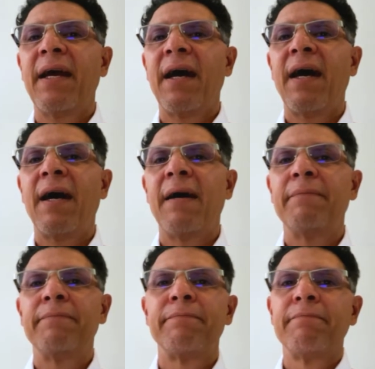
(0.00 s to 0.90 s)

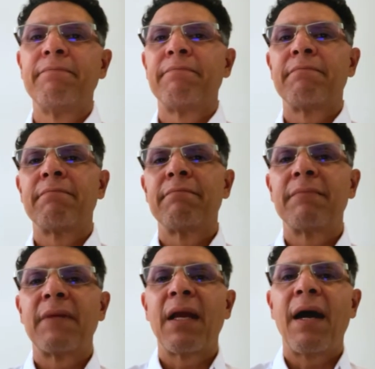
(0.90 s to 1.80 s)

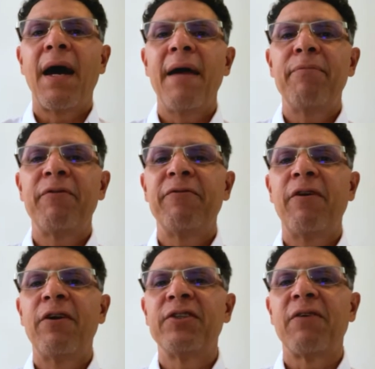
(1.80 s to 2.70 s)
I
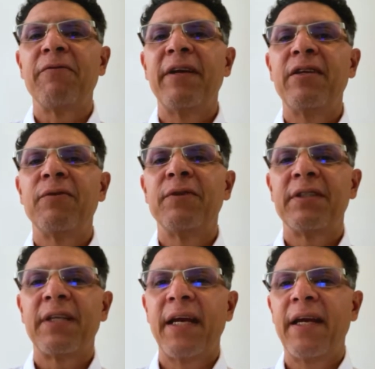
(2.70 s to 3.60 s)
prefer something, you would
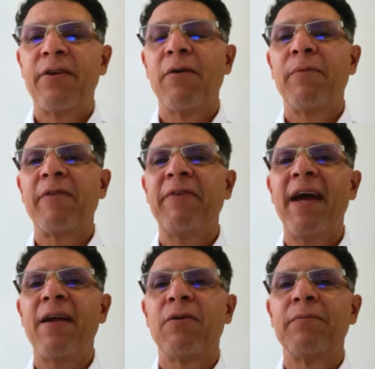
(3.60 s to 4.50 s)
say, yo
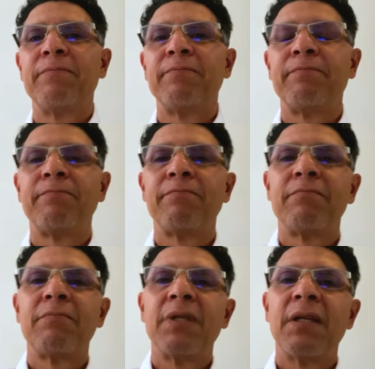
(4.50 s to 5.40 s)
prefiero.
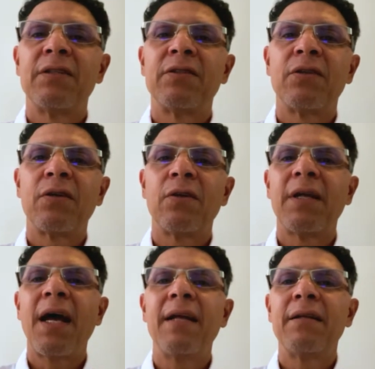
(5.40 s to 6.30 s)
Let's circle
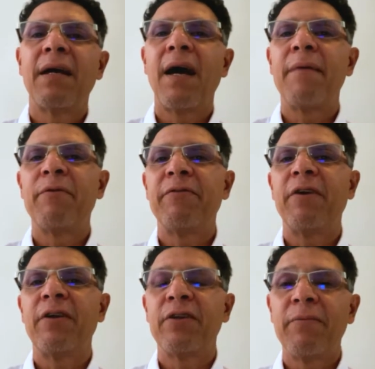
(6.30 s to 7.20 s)
that. I
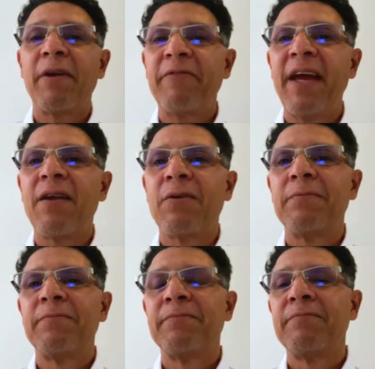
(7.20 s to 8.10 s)
prefer, yo prefiero.
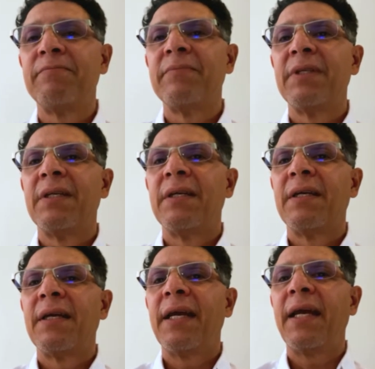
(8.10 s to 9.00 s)

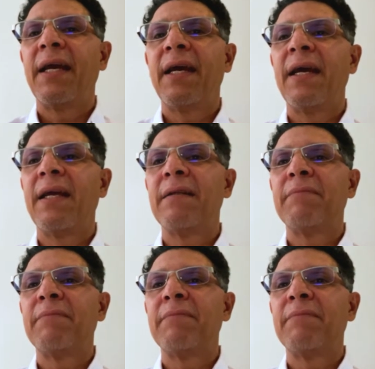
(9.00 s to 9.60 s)
And